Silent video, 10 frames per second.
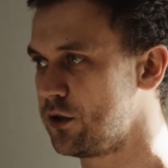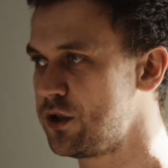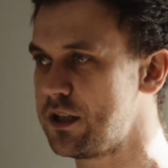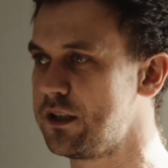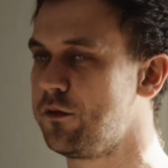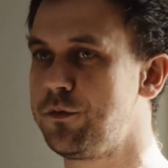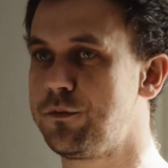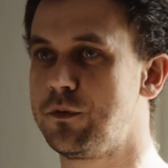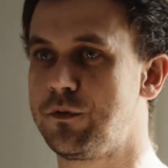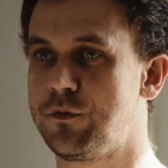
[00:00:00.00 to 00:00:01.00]
just in
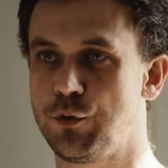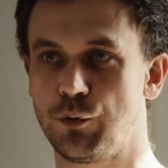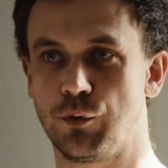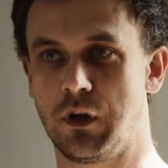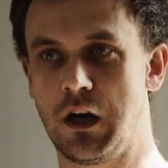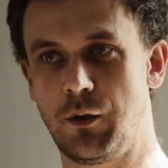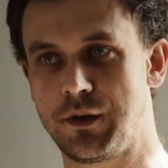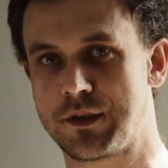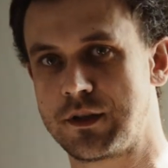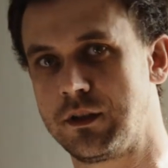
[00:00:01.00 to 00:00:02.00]
few
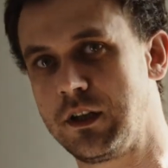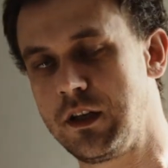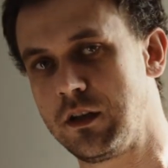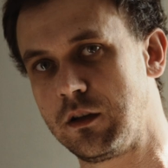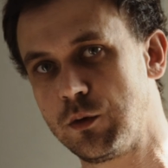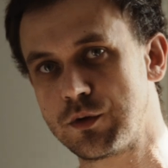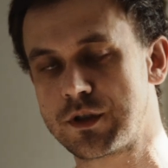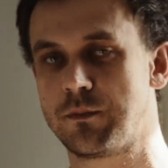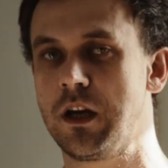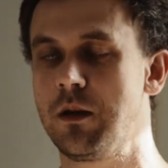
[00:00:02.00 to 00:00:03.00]
hours, they
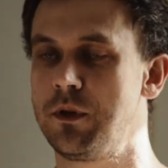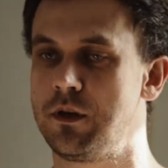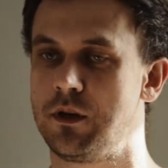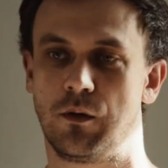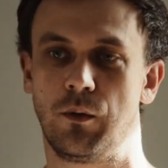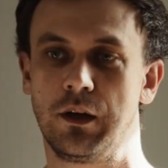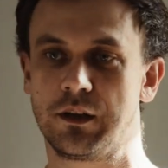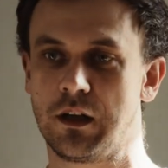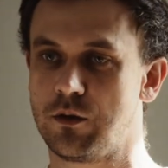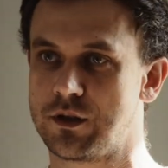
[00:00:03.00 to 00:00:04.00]
lose maybe
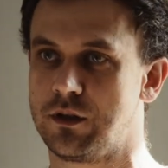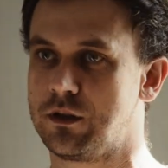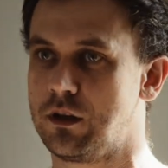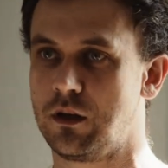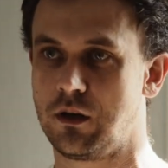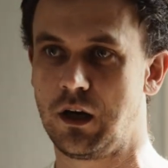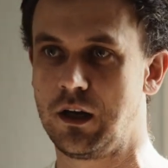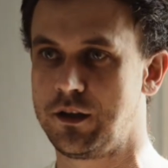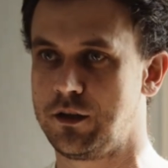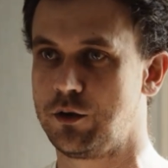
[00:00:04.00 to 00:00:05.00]

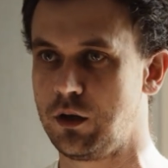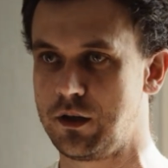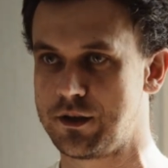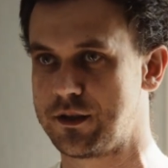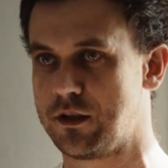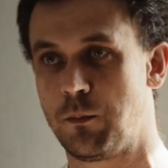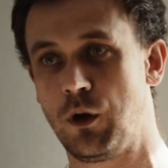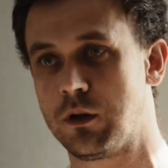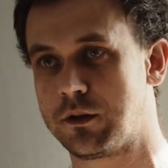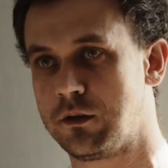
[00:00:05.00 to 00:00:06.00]
$1,100
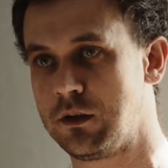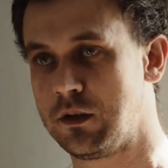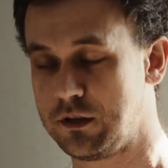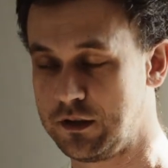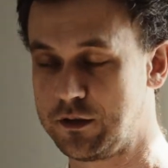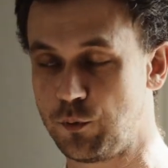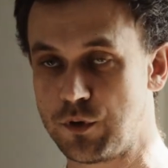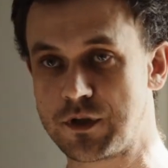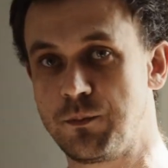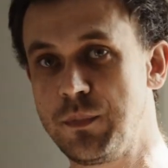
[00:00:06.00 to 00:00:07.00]
mold. It
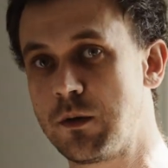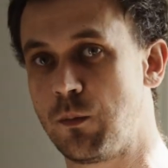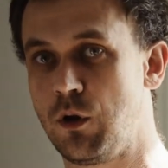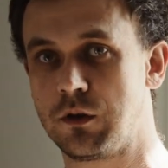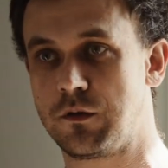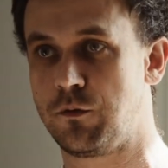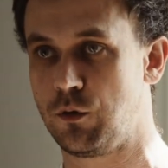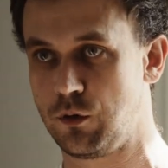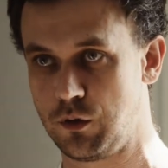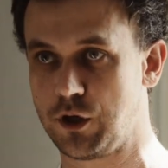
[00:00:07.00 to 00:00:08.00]
was big mold
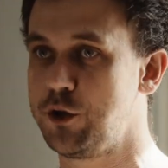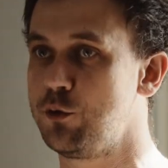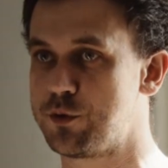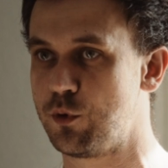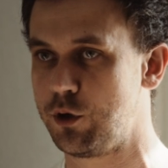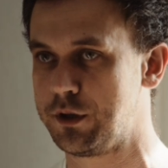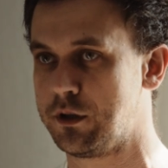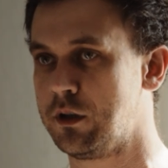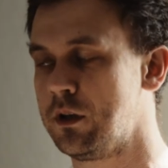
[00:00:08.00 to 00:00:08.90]
for huge board,